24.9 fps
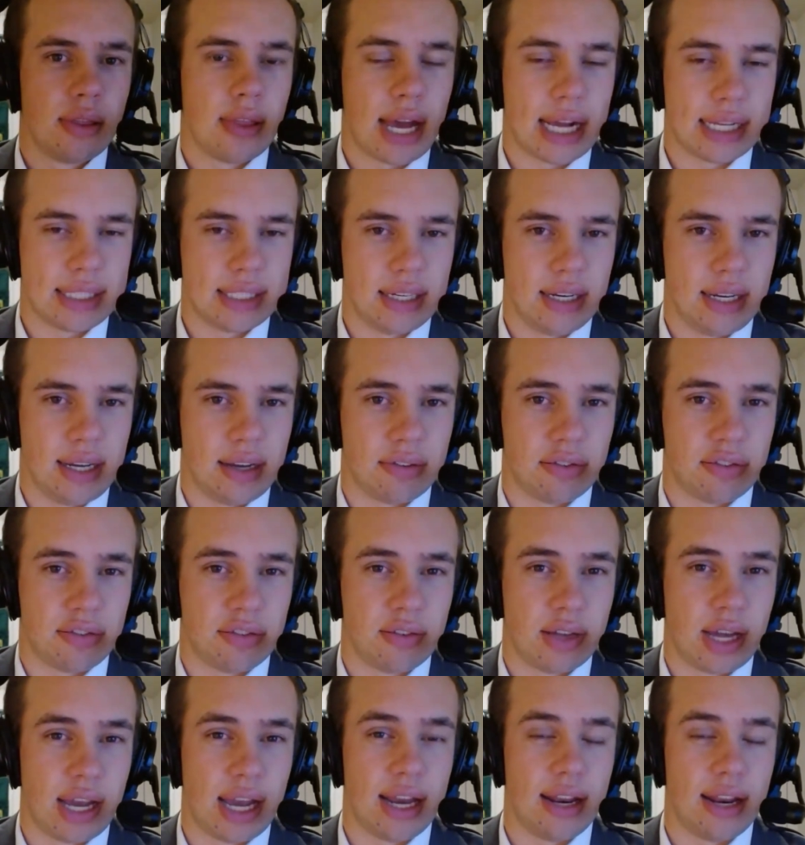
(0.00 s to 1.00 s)
That's an
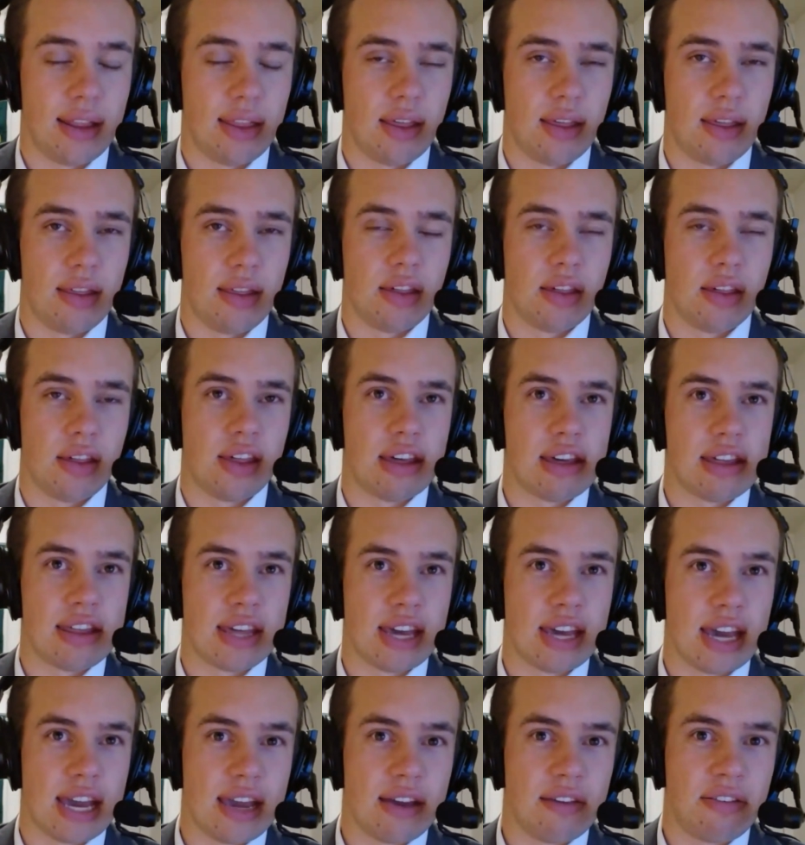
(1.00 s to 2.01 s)
if. And
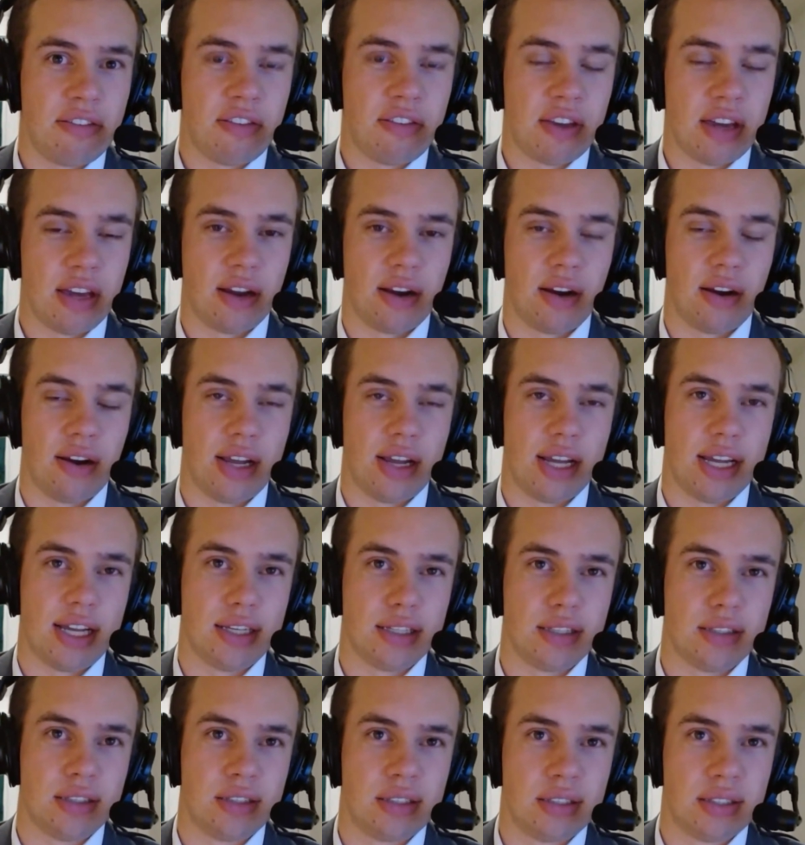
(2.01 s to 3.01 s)
the if here
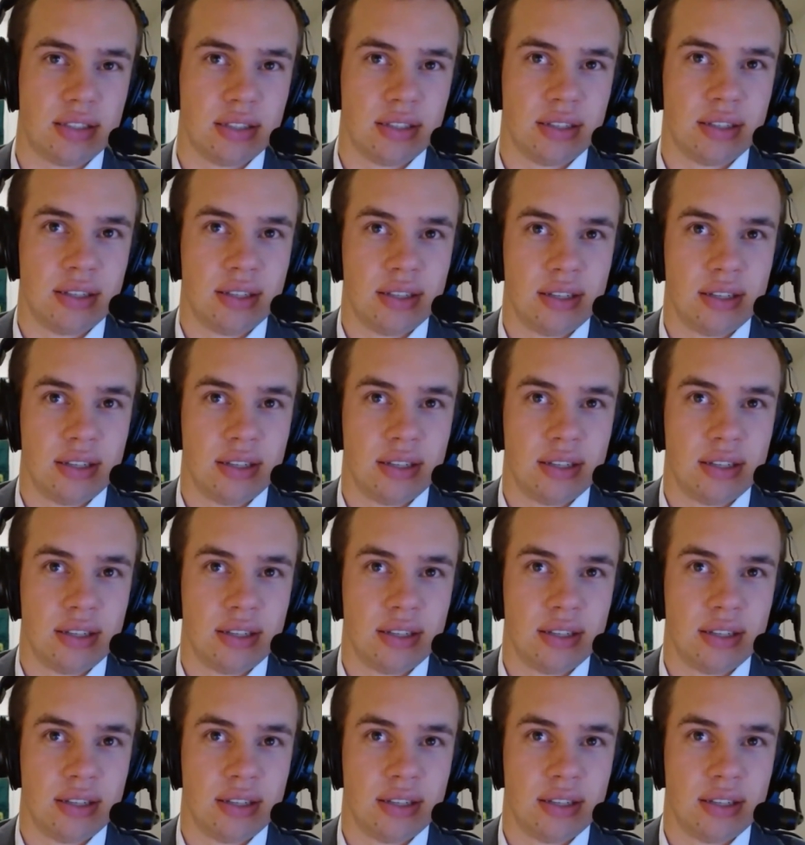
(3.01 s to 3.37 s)
is